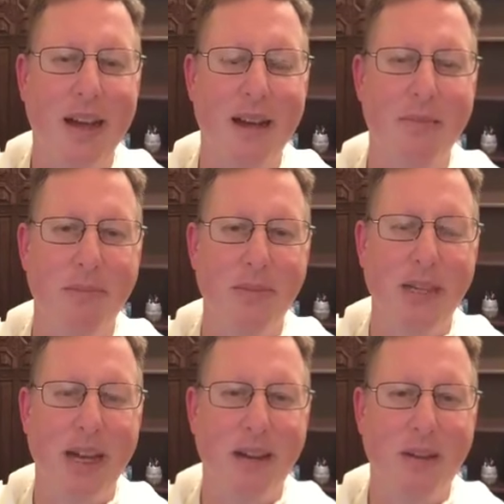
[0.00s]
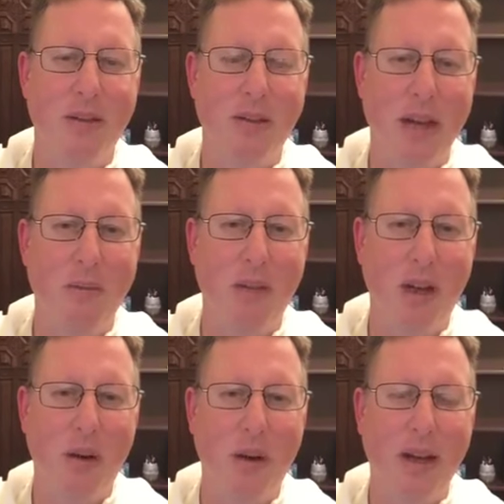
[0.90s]
down
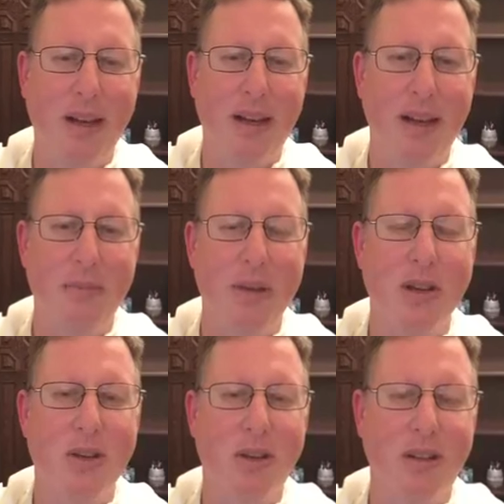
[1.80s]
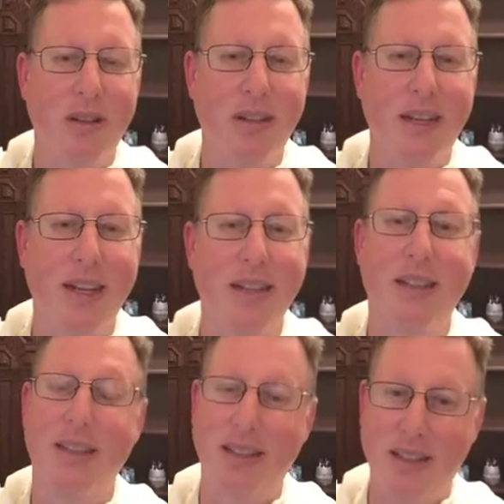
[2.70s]
below, and make sure that
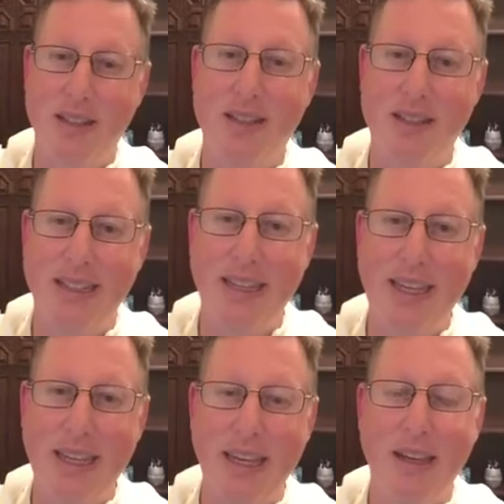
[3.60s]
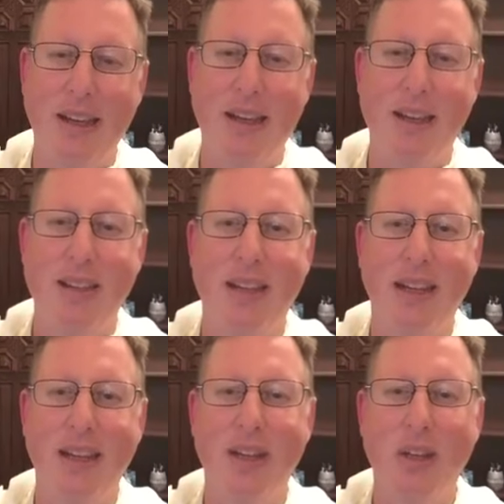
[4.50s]
this is the key,
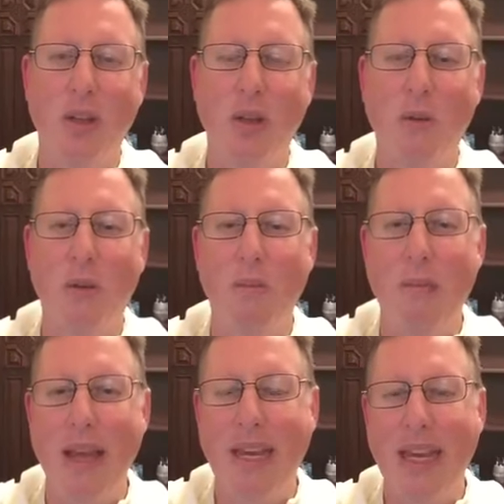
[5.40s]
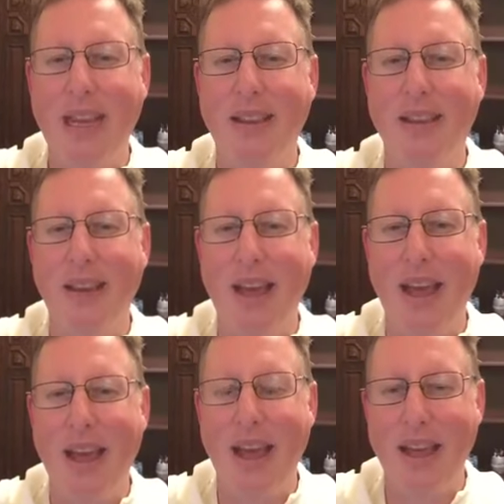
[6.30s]
that you were making the
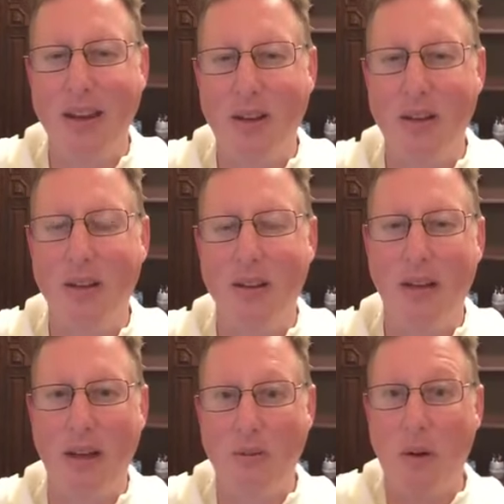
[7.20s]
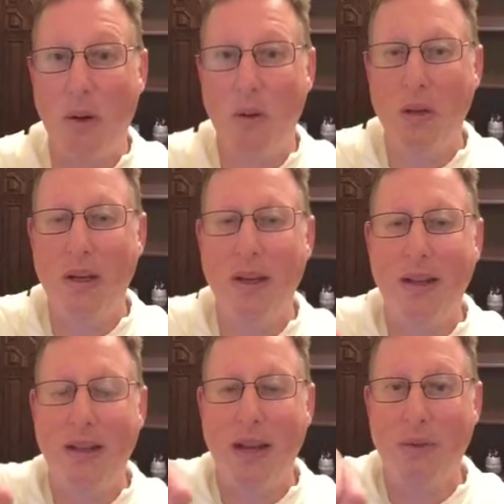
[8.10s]
anchor, that road,
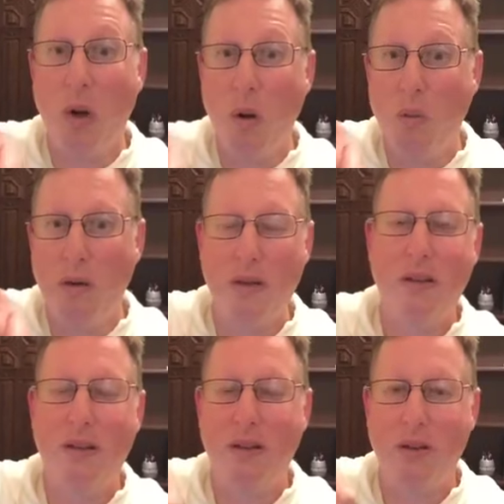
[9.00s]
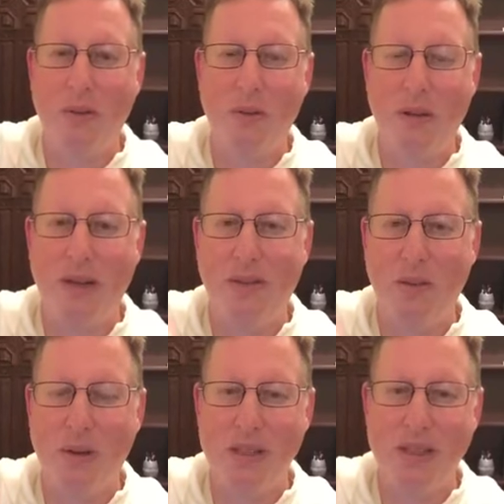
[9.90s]
that rope, or whatever
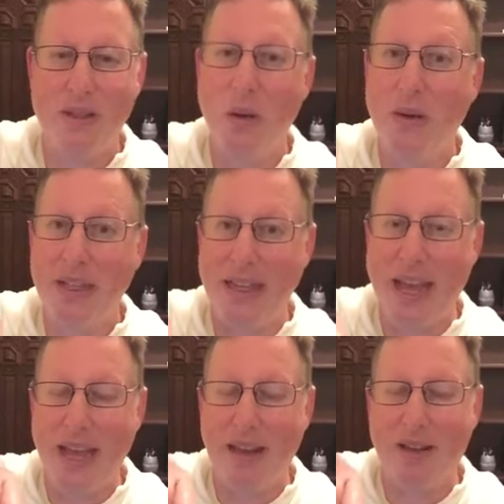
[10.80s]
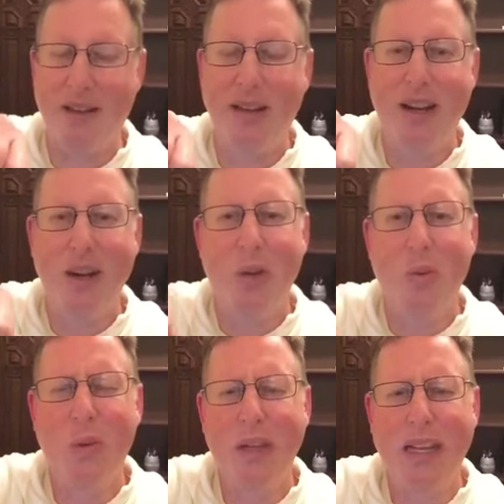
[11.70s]
it was that's holding the anchor,
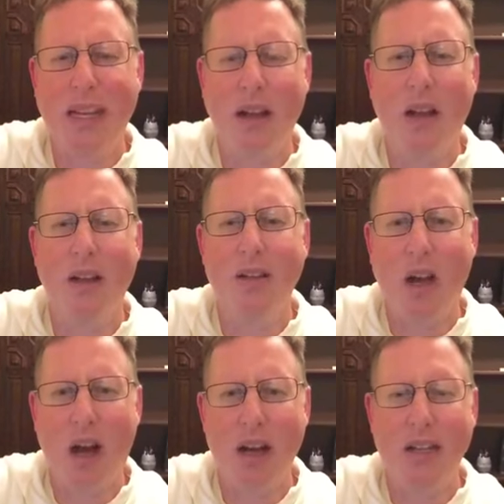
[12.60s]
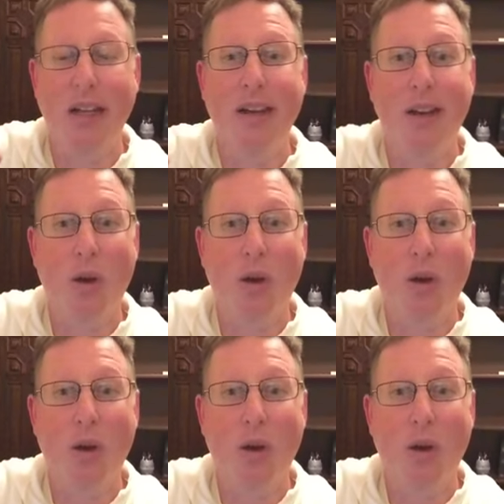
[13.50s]
really taut